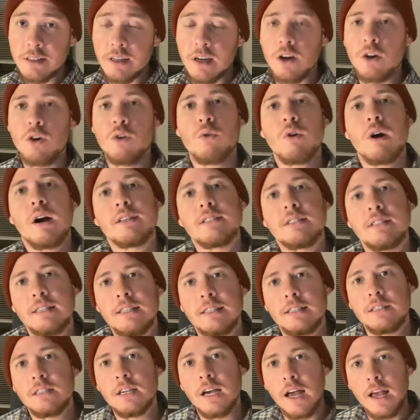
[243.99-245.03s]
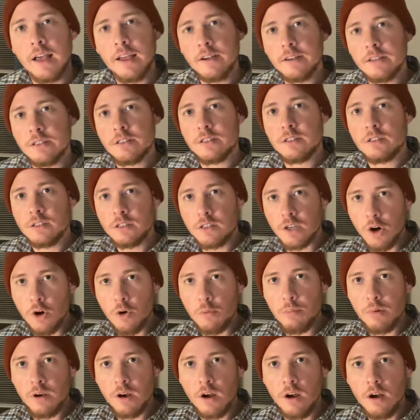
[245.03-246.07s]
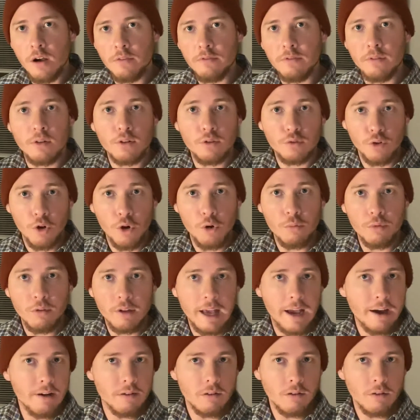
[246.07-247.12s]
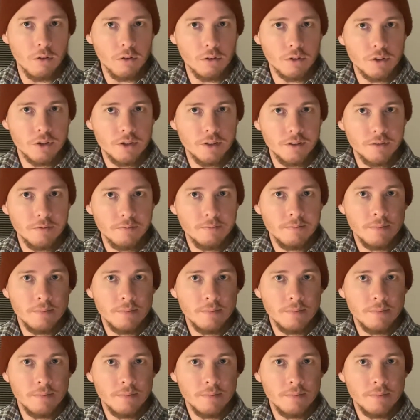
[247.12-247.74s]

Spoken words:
across the entire scope of global agriculture,